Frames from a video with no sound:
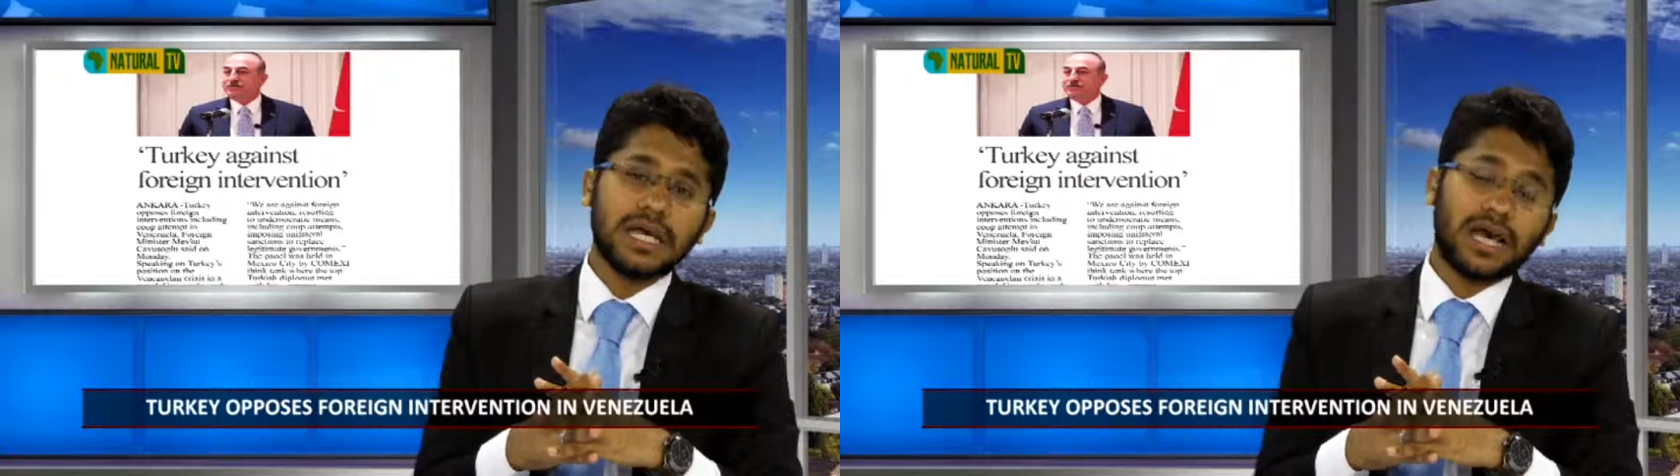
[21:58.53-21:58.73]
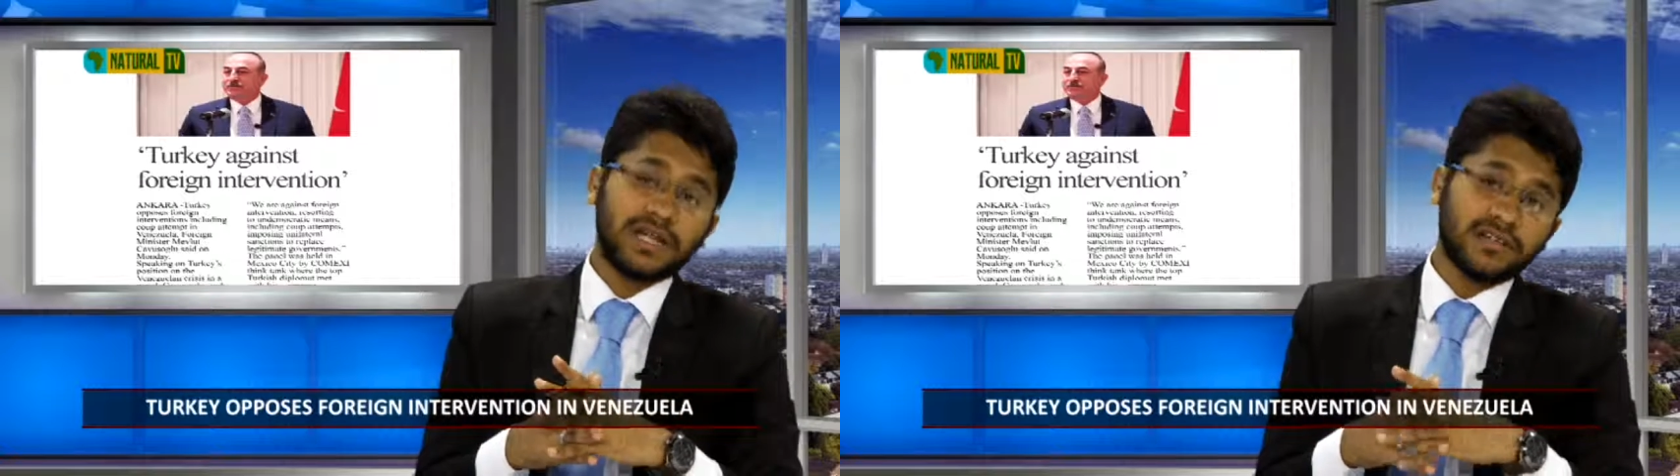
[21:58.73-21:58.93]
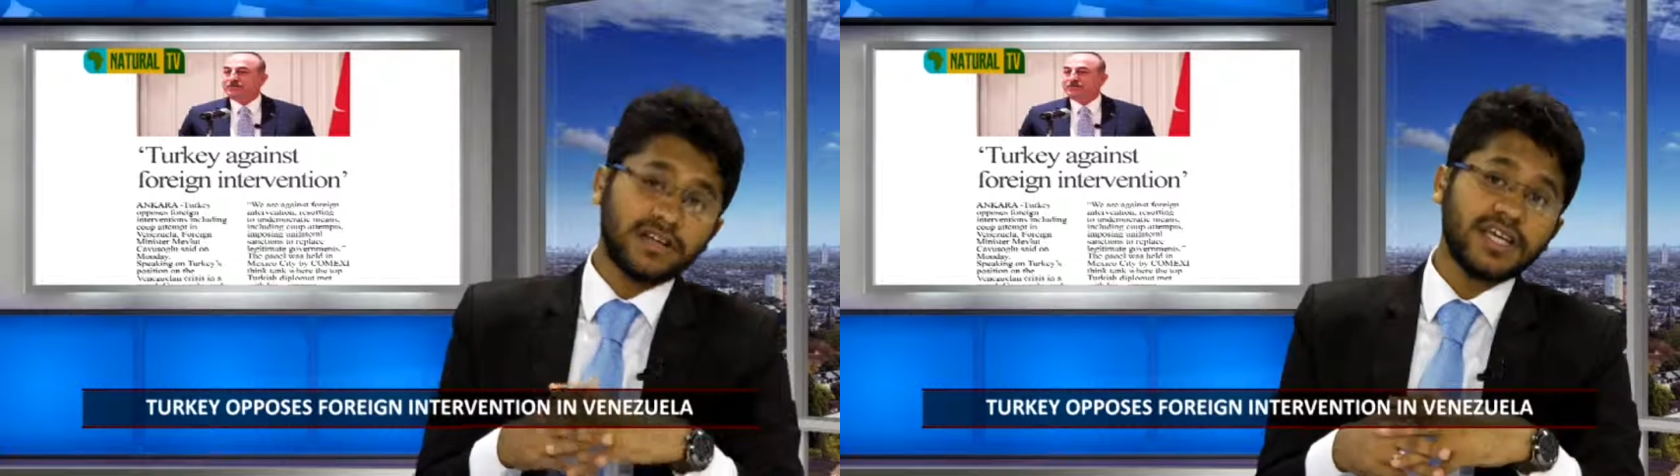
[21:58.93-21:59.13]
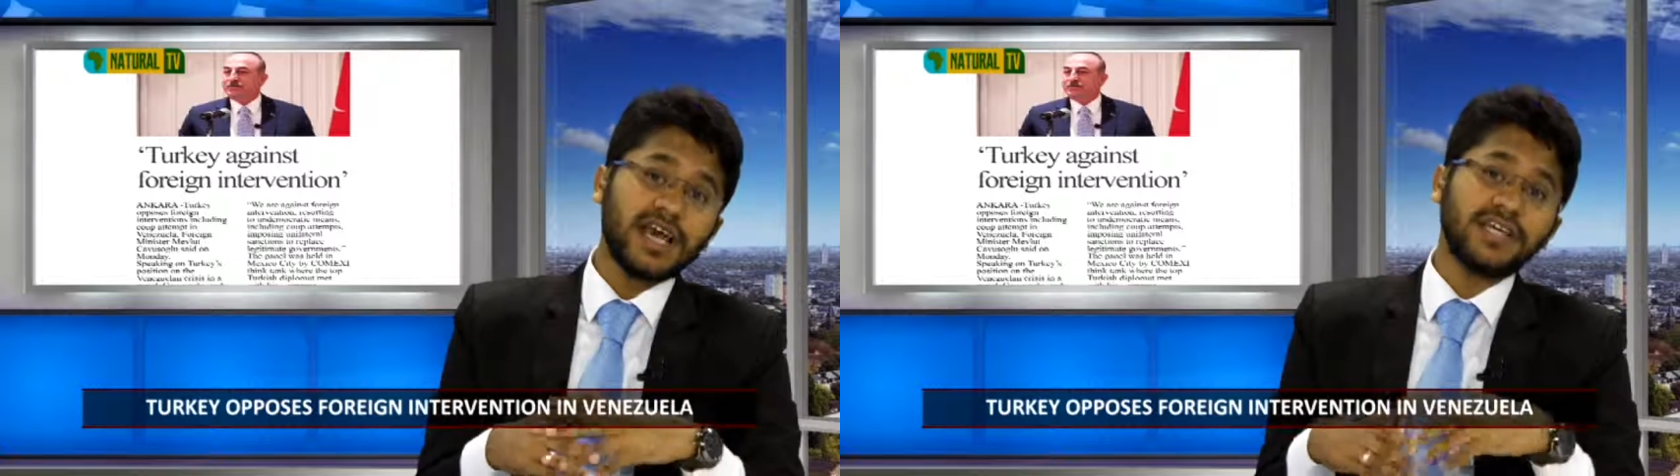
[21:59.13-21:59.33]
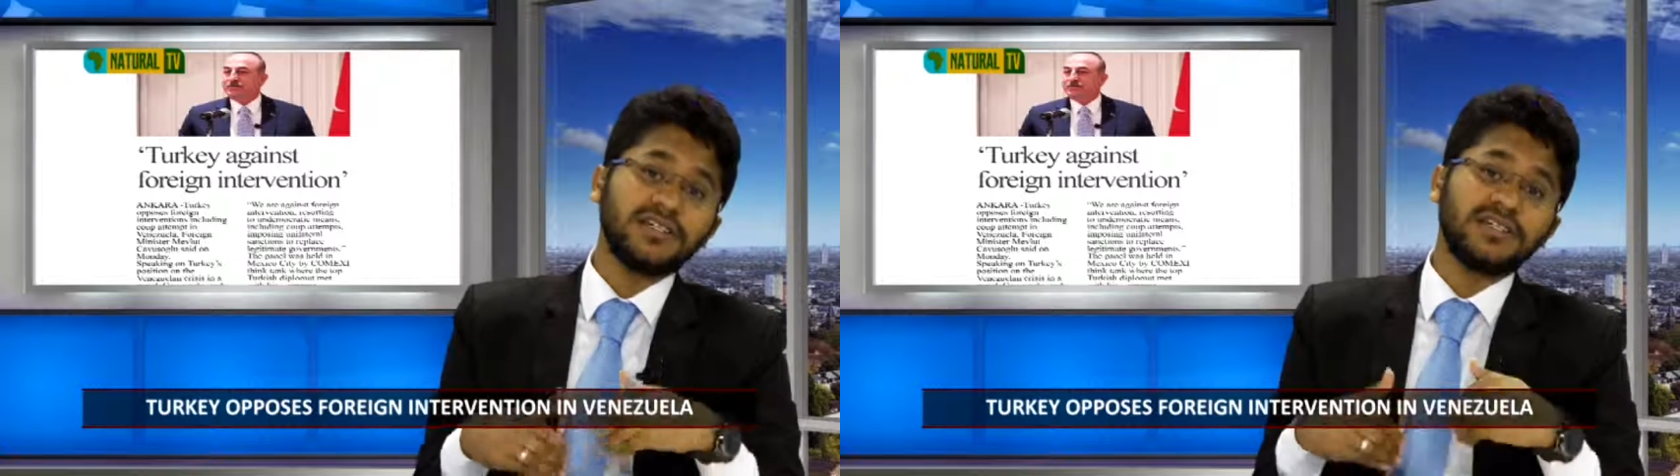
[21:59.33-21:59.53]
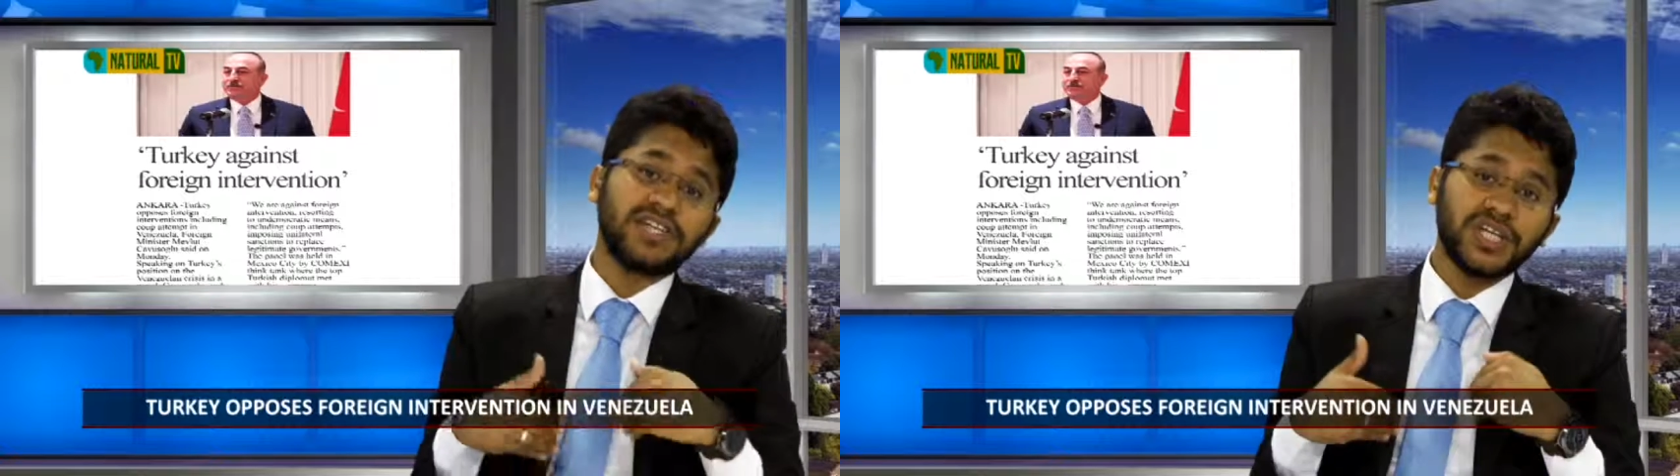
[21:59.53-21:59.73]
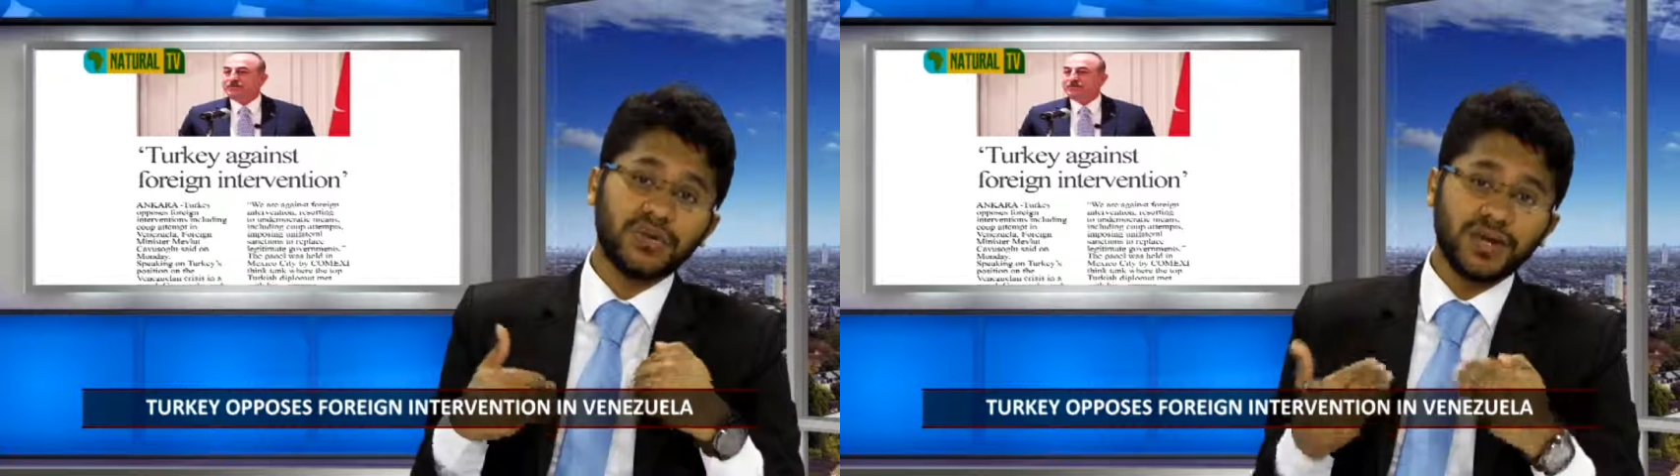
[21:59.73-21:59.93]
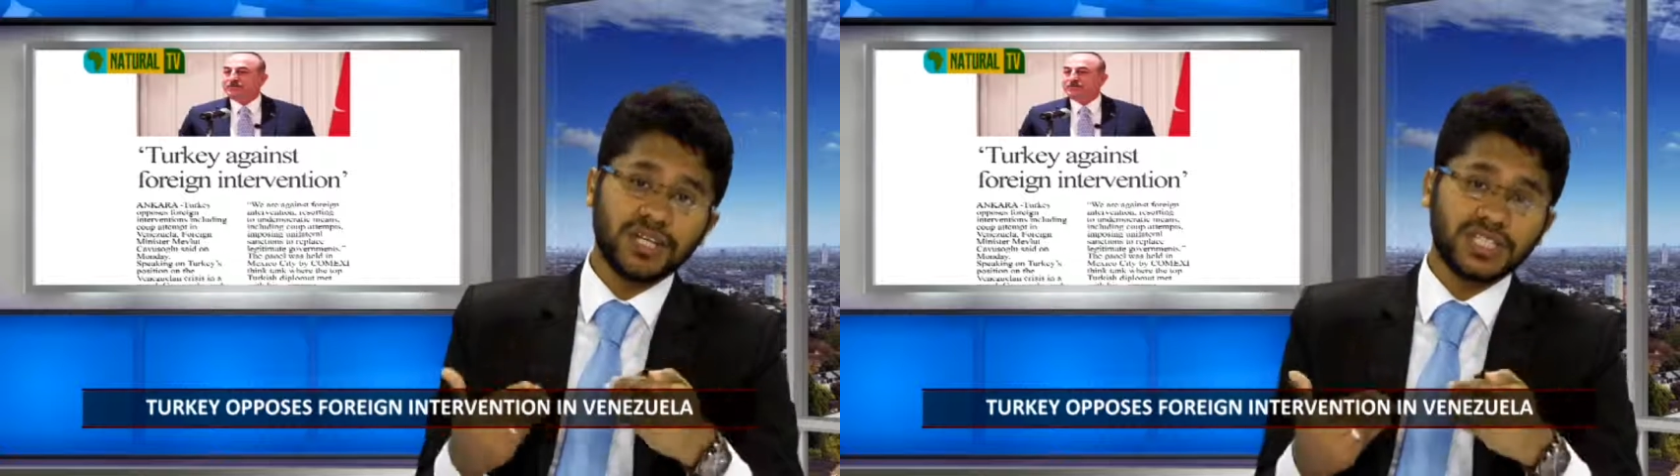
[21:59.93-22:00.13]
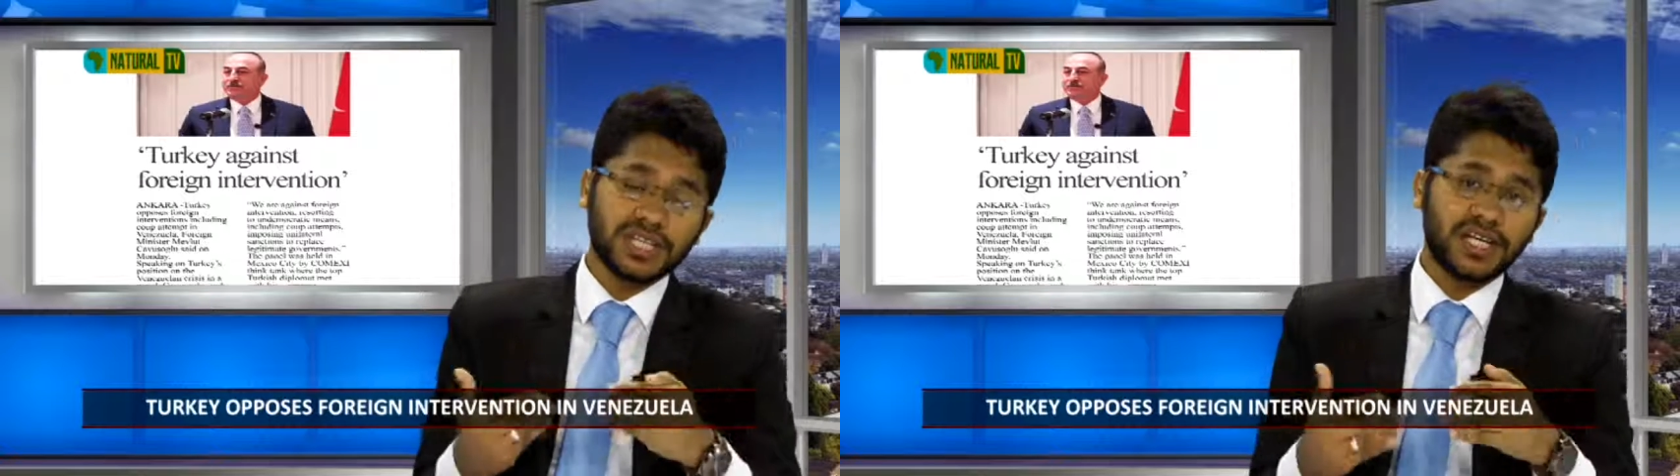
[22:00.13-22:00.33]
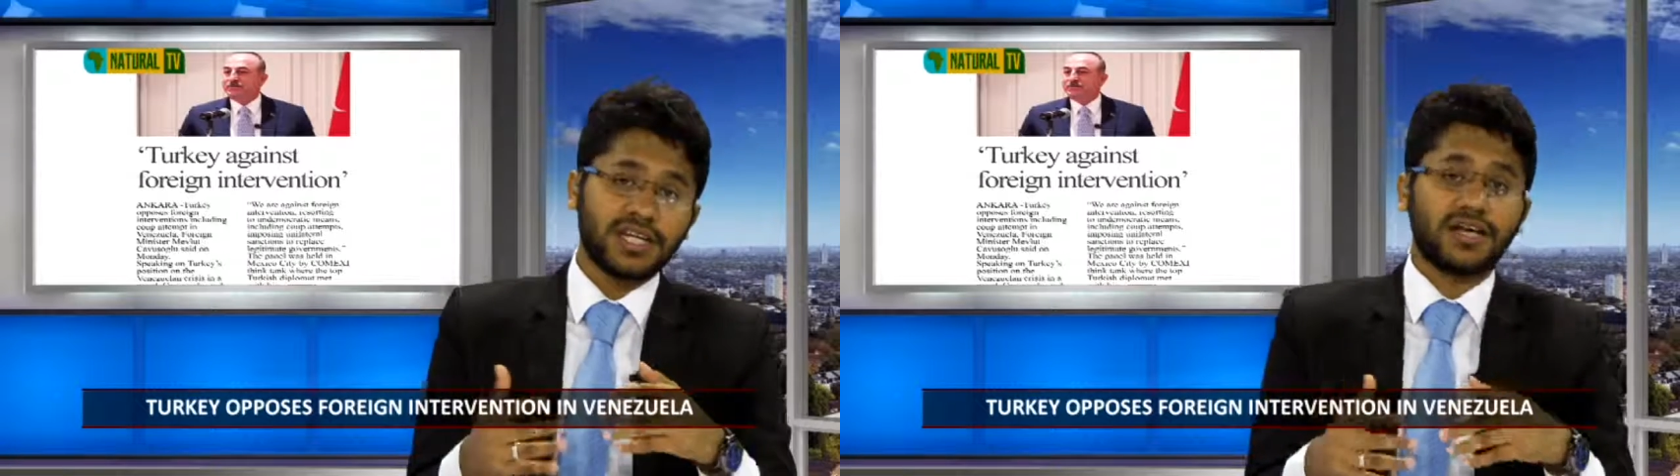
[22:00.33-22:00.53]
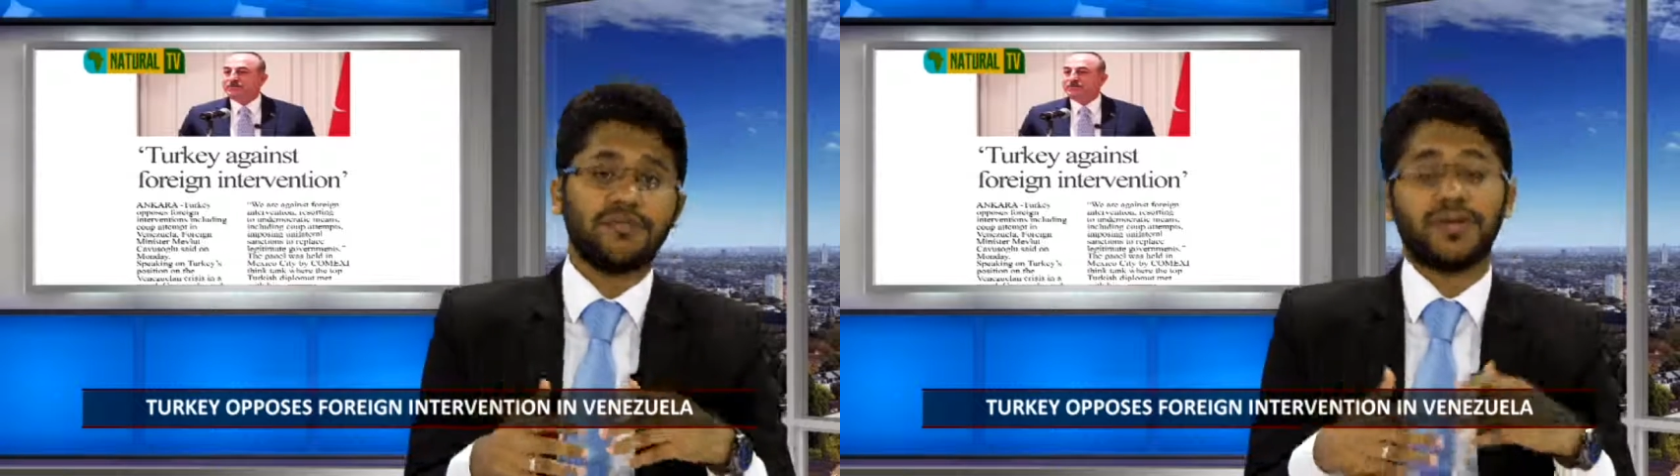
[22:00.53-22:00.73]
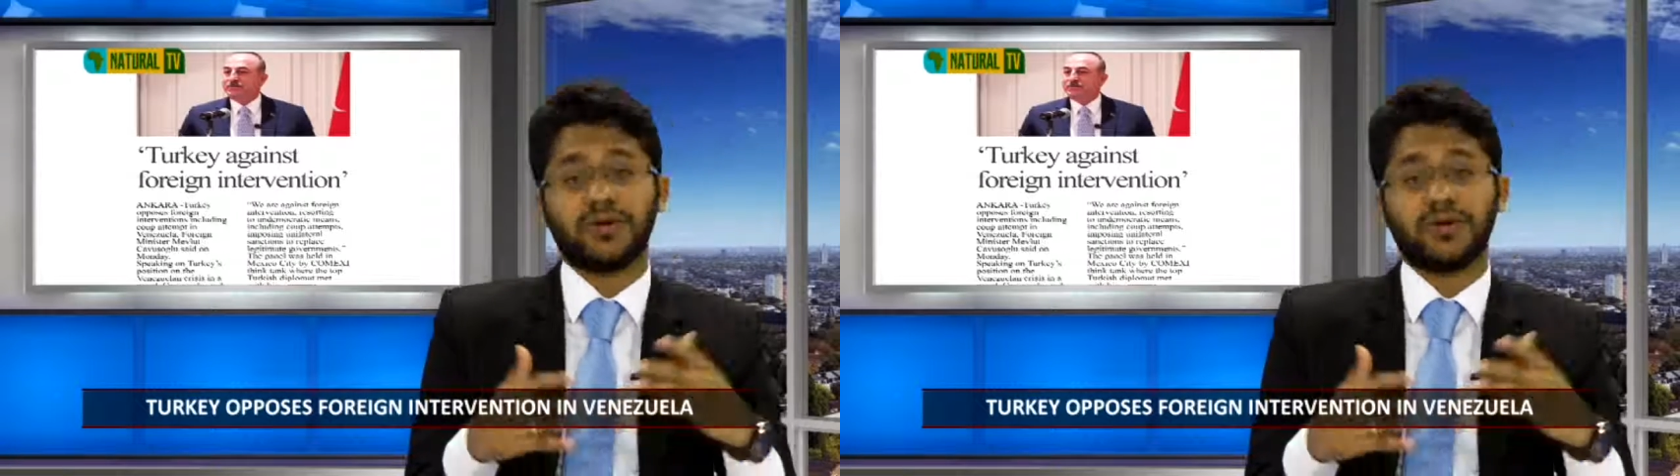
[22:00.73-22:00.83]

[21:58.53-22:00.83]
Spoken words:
and Turkey has a new initiative, I mean